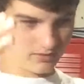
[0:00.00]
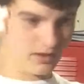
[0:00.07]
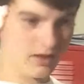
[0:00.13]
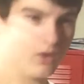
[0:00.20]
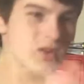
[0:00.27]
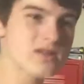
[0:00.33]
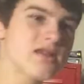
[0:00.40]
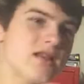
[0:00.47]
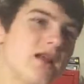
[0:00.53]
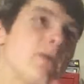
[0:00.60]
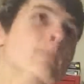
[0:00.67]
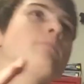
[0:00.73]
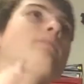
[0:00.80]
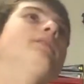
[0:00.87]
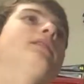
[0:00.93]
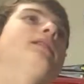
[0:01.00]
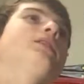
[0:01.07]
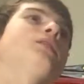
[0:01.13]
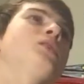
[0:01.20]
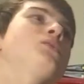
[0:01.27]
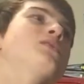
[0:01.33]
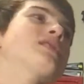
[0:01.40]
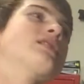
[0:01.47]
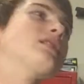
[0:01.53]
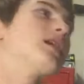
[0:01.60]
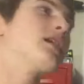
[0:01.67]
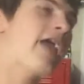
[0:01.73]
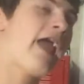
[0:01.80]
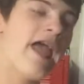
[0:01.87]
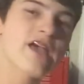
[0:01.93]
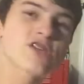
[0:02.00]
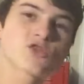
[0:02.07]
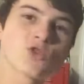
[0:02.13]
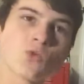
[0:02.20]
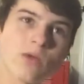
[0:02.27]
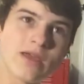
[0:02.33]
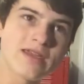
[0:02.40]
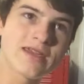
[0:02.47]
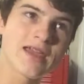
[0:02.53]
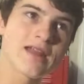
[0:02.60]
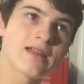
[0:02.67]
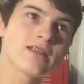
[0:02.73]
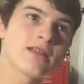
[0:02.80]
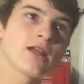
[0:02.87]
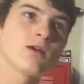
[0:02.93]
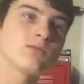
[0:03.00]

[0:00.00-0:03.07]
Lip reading: it was, it was a casual weekend,